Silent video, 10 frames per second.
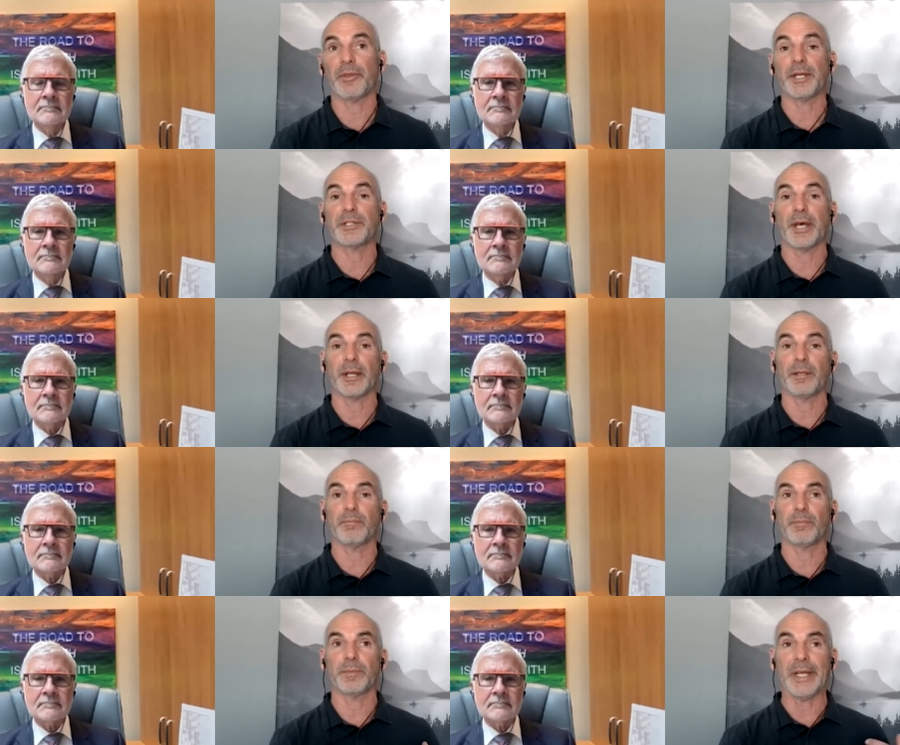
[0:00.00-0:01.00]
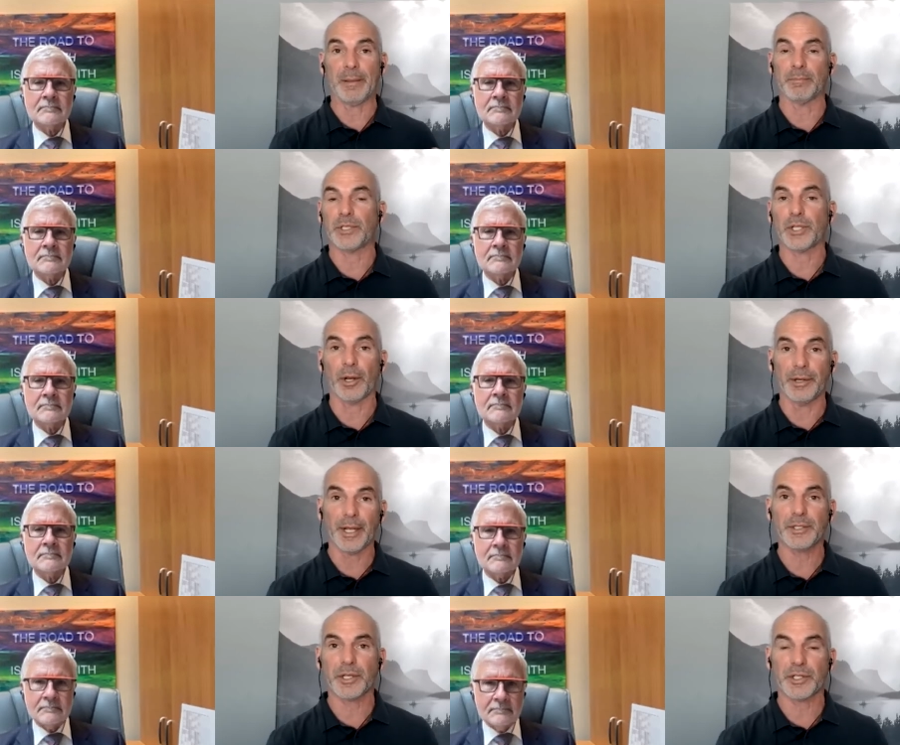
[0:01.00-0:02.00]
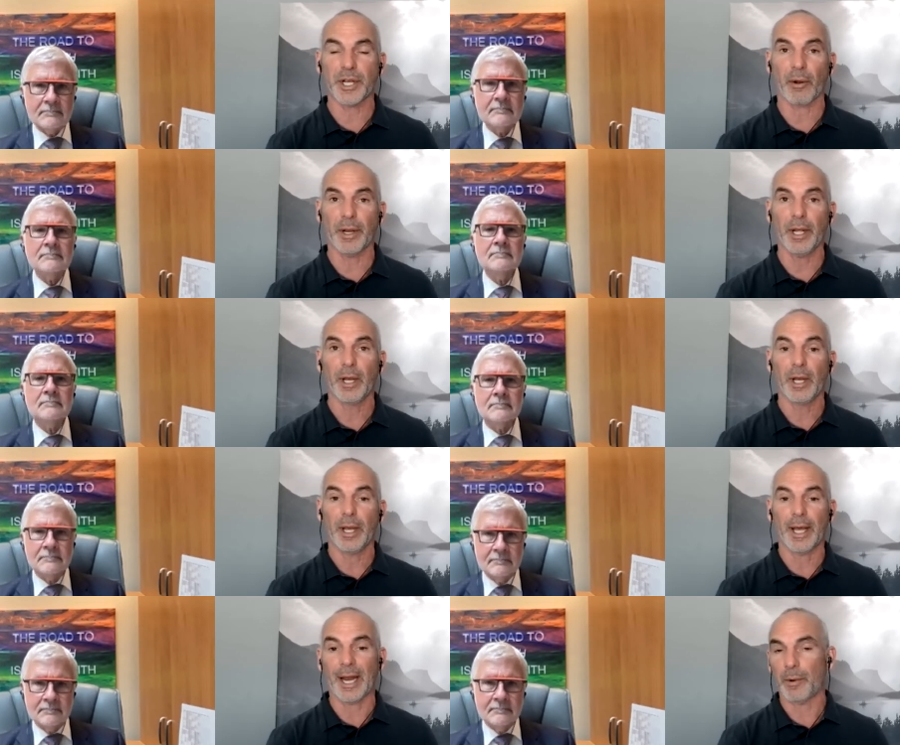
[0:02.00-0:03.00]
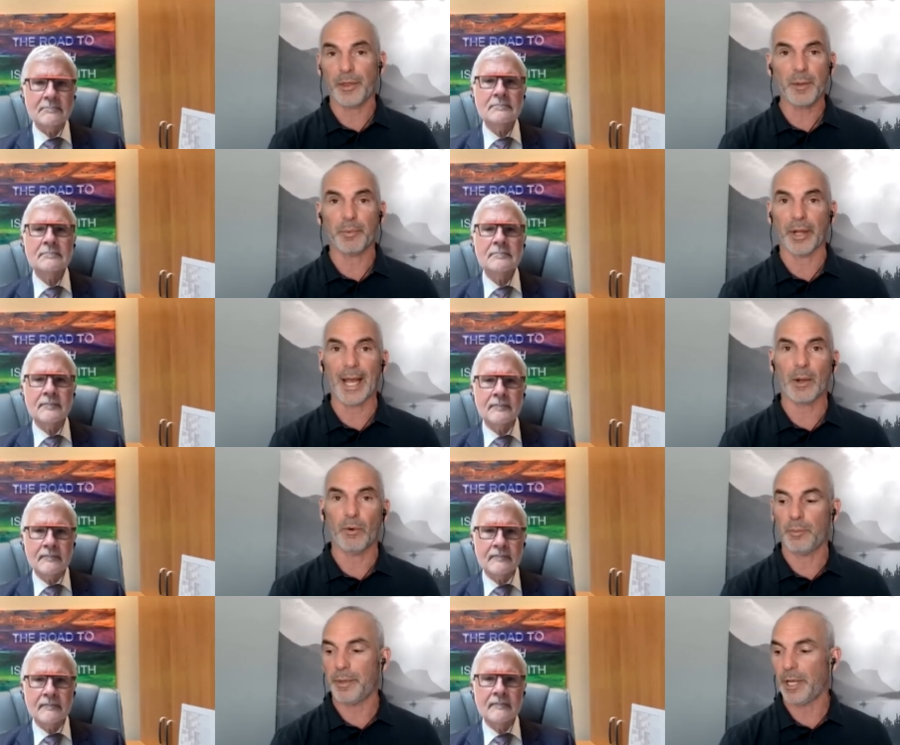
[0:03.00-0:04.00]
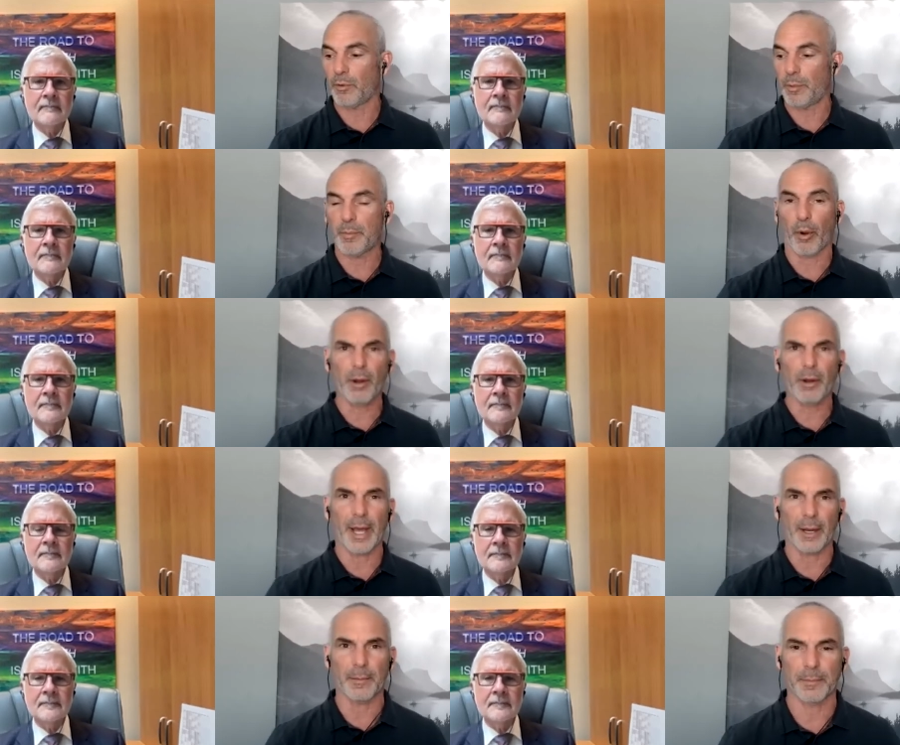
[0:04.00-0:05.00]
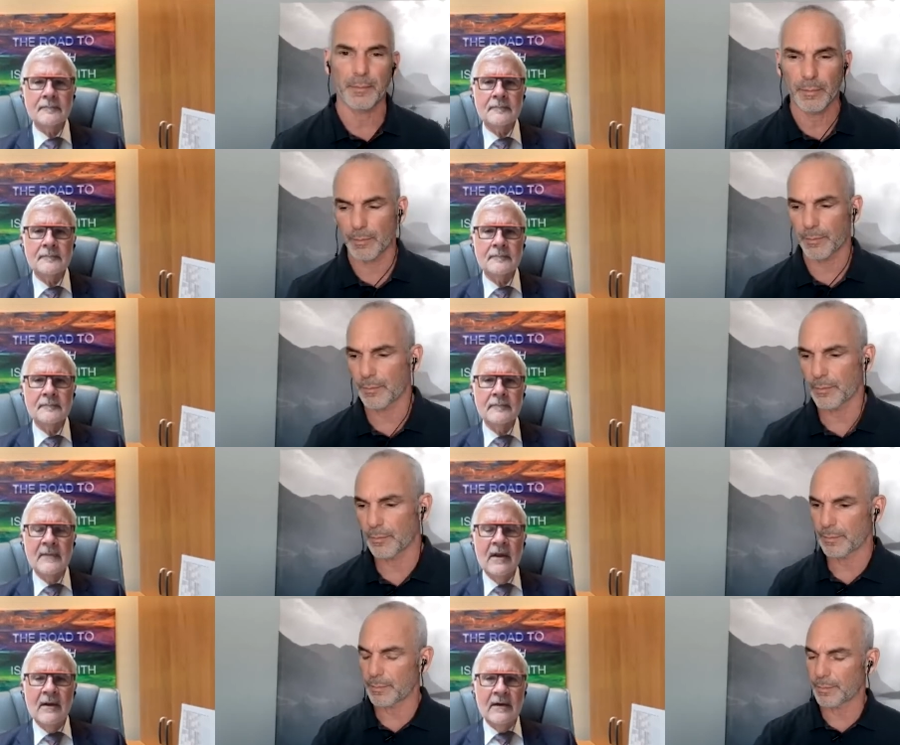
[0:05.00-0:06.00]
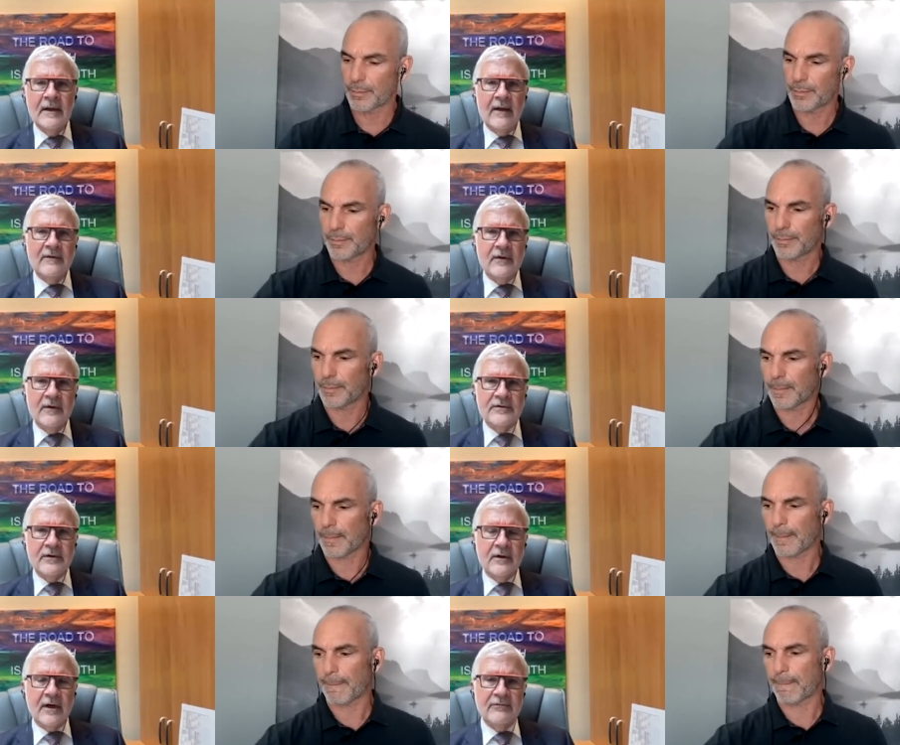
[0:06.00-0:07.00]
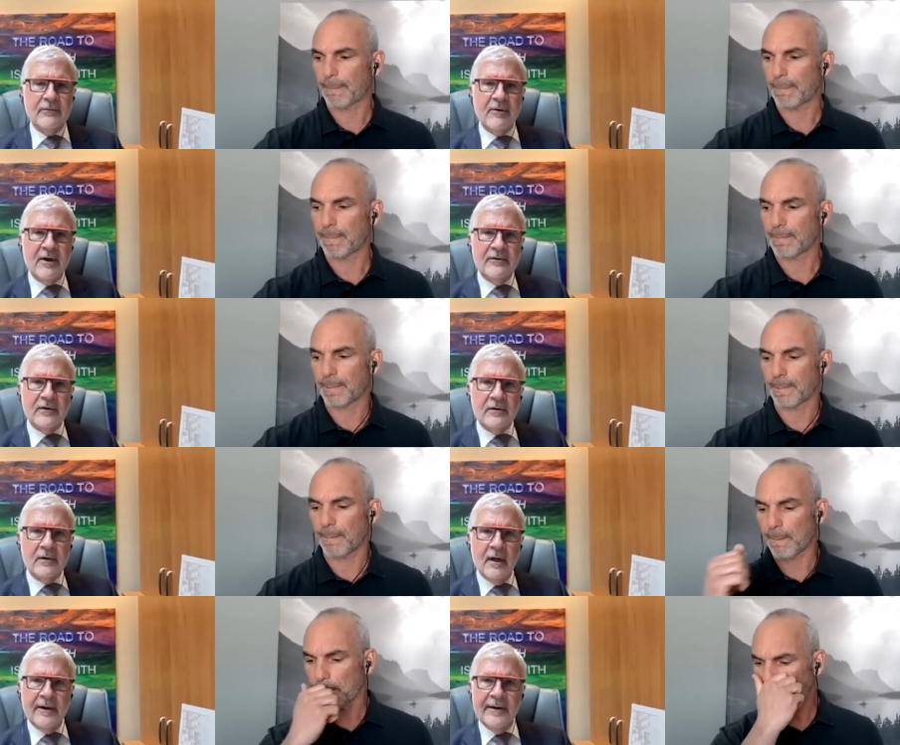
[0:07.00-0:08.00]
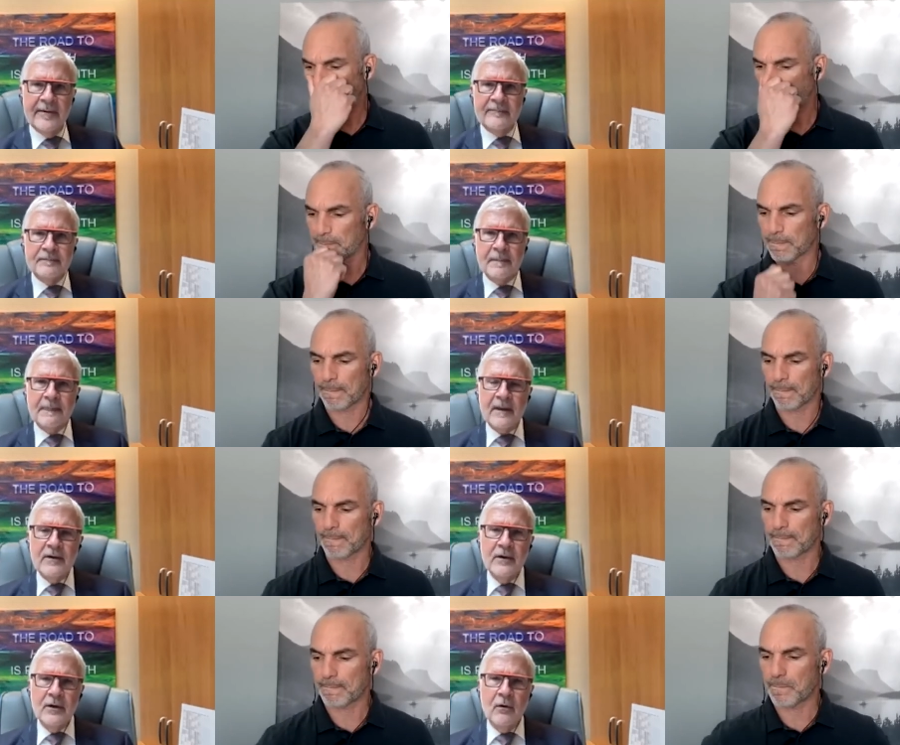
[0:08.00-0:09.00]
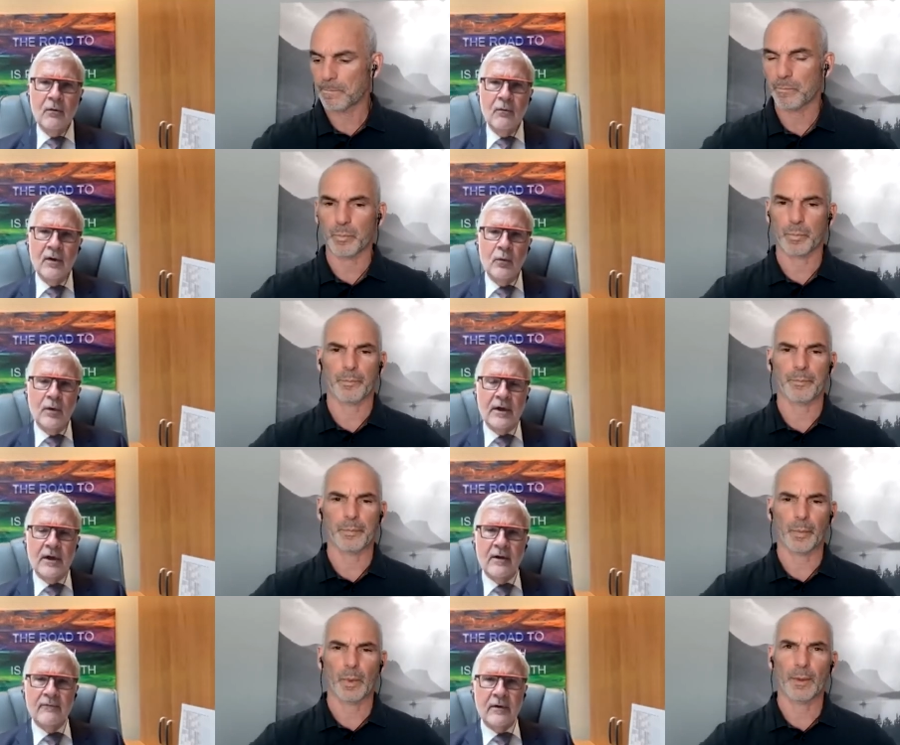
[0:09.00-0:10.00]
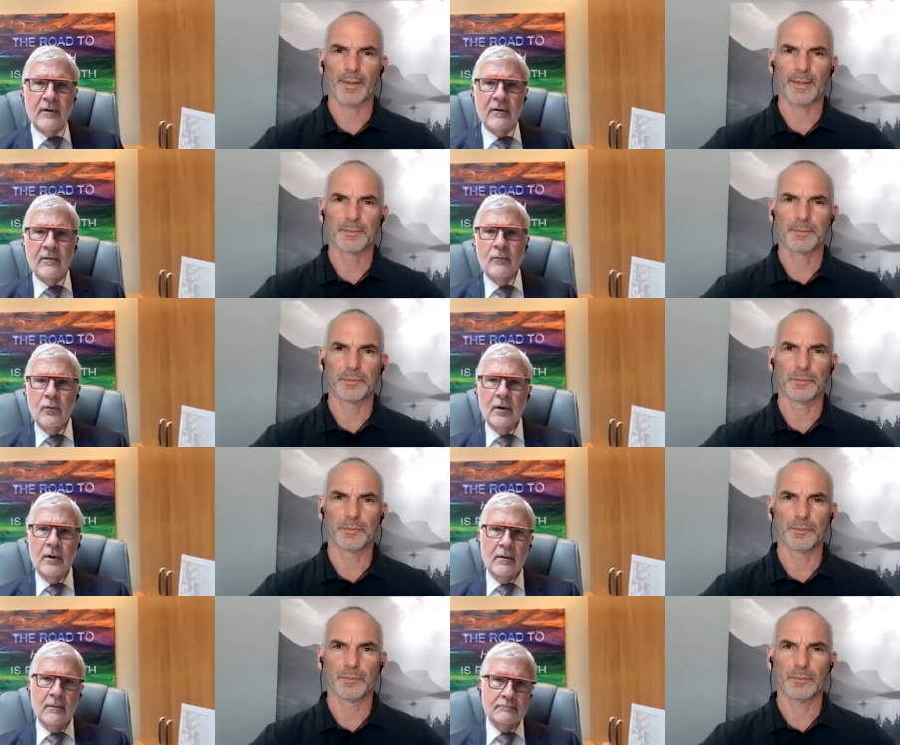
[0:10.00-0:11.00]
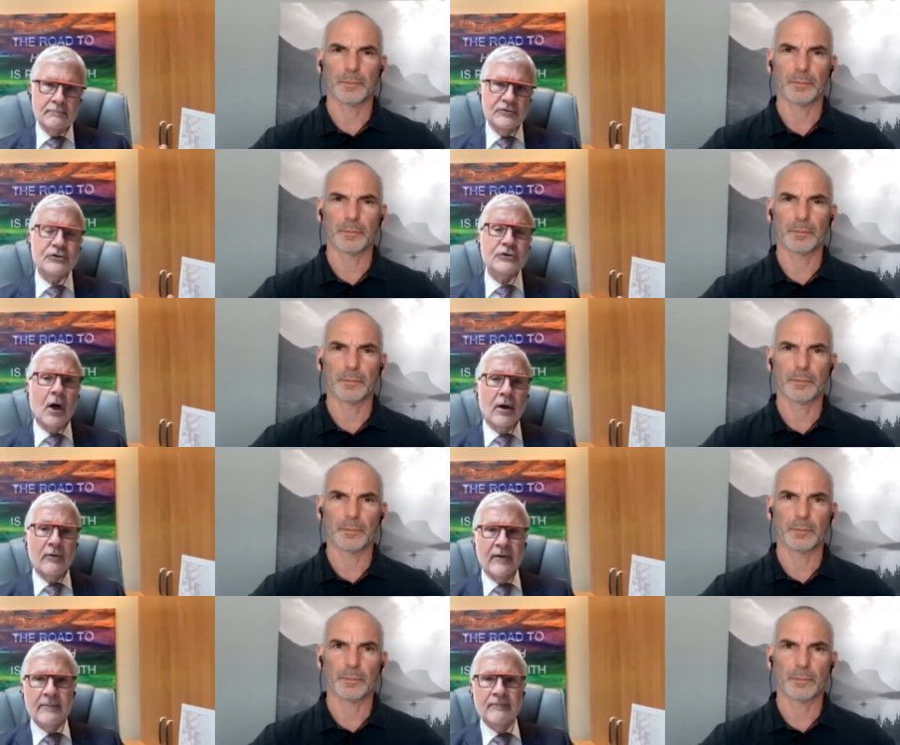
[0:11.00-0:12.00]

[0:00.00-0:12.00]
Speaker 1: things that it deems unnecessary and i would think plaque would be would be part of that
Speaker 2: yeah that's a, that's a good observation um, you know wh- whenever we're starving